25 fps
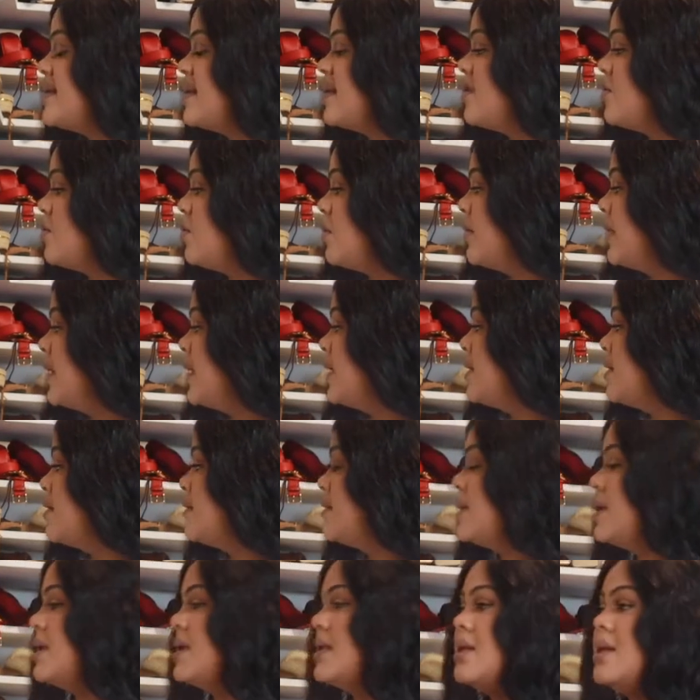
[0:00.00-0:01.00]
that's what we're
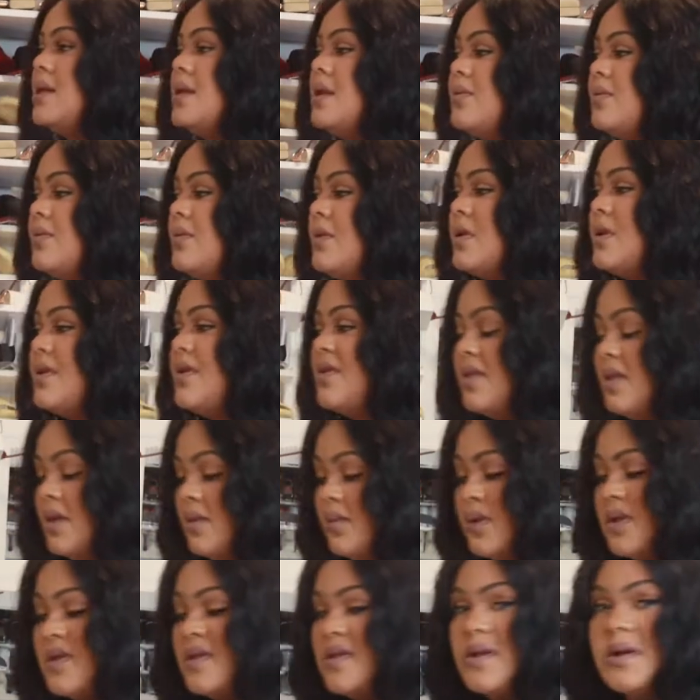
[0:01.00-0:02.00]
doing. Now we're gonna see
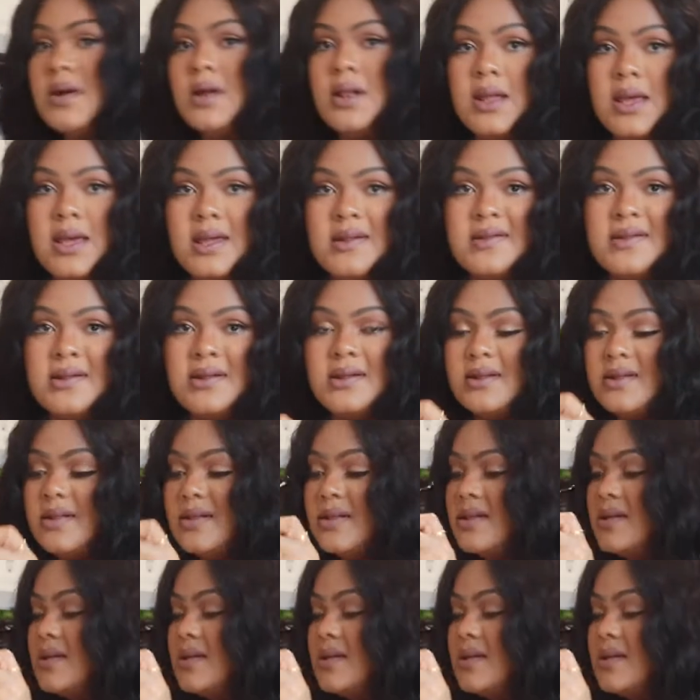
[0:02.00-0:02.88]
what sunglasses